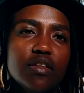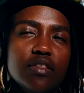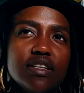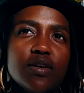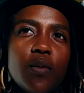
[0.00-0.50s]

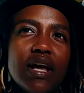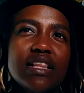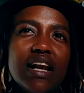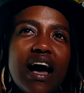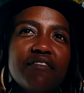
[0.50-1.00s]
There's a way
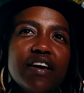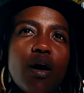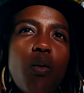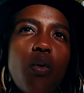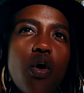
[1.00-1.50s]
that having
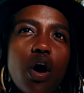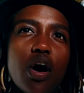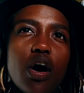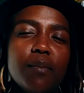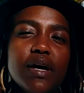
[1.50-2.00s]
a walk
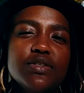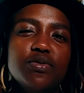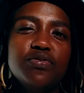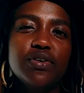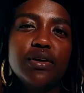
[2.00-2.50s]
makes
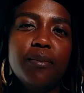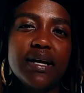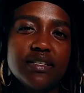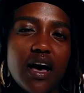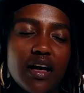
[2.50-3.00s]
you feel better.